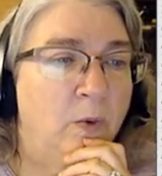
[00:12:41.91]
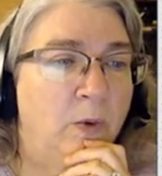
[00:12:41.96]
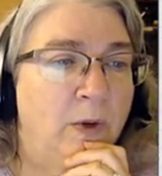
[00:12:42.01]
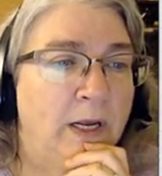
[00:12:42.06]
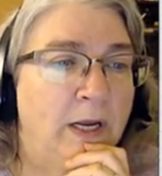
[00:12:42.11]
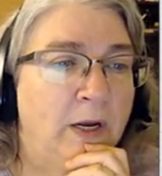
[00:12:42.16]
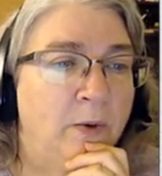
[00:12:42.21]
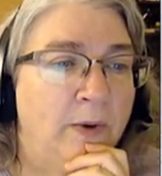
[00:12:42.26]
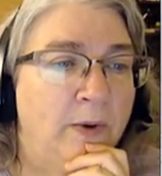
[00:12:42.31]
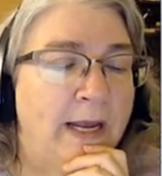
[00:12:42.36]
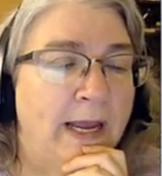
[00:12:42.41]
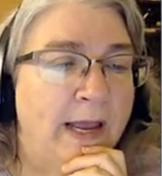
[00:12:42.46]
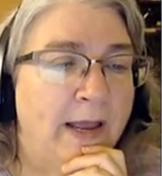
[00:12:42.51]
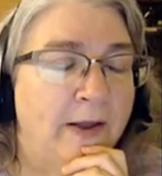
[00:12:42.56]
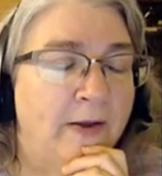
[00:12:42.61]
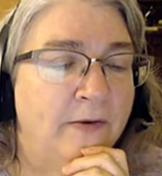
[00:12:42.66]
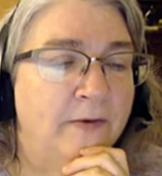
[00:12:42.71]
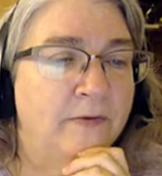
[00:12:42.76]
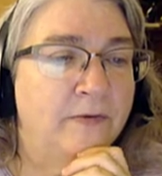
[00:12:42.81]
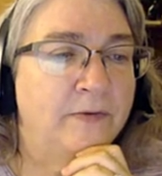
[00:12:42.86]
Here we
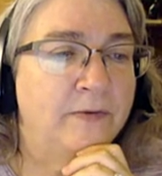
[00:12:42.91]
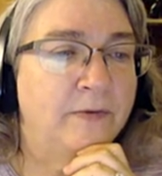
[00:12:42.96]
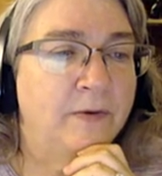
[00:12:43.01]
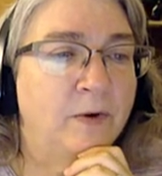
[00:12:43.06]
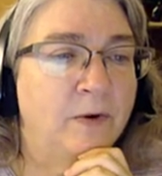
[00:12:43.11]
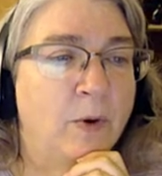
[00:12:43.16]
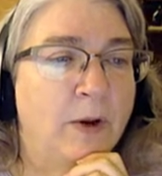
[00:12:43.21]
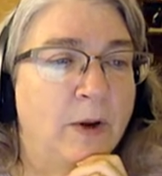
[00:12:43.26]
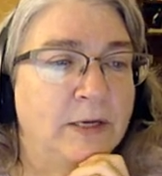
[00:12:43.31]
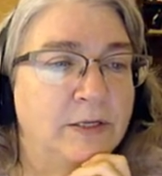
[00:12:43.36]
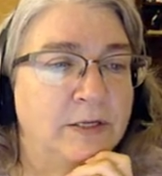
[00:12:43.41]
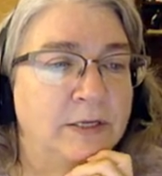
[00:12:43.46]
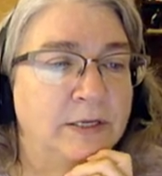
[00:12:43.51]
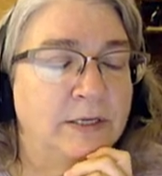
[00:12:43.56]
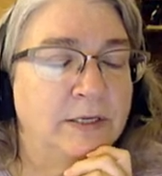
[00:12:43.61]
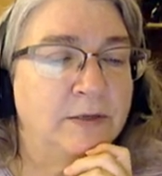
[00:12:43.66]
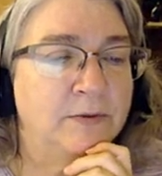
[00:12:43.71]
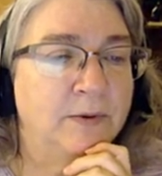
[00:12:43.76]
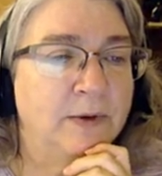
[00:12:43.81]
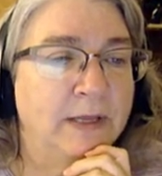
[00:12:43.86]
have
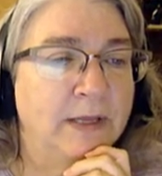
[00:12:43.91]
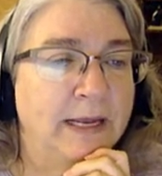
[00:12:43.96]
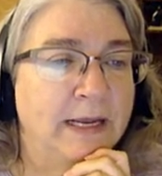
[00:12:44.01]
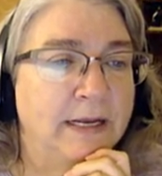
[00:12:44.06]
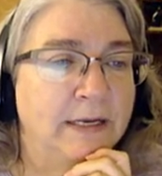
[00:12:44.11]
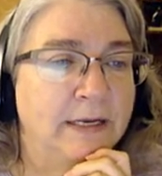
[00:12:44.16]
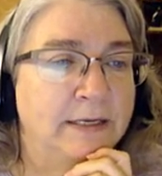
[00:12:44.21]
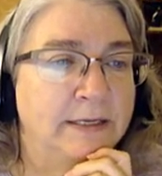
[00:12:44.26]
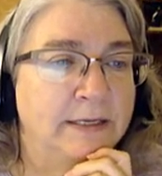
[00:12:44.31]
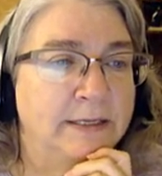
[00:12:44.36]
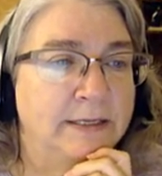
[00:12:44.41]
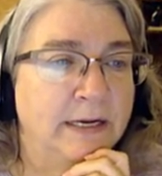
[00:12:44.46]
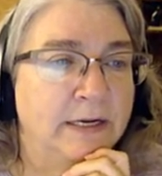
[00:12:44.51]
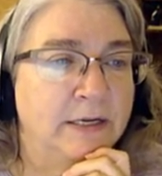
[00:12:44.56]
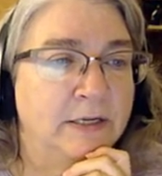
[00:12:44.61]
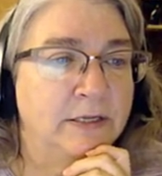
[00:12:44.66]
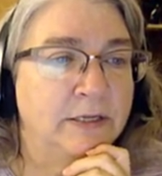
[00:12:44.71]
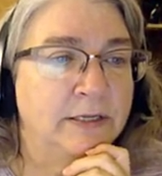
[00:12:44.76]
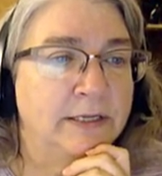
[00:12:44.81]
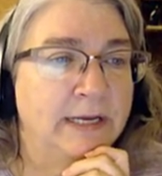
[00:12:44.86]
questions related to
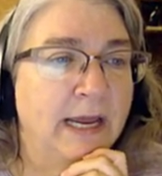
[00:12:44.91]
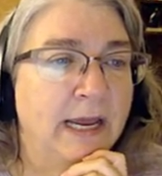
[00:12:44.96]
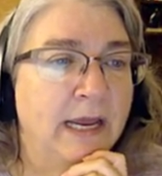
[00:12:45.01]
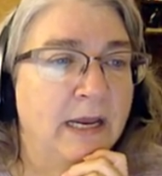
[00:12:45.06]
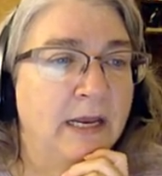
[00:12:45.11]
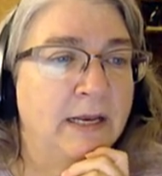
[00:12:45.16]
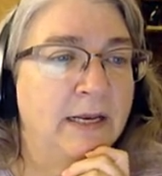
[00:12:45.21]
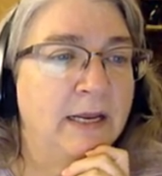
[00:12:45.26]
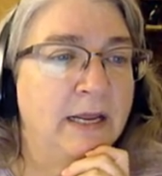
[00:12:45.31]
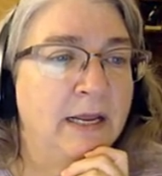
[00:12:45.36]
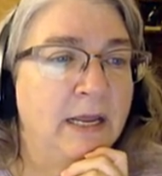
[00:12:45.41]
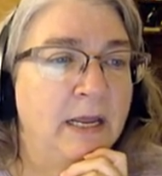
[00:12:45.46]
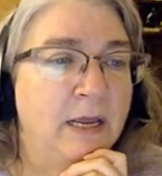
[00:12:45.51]
section 10,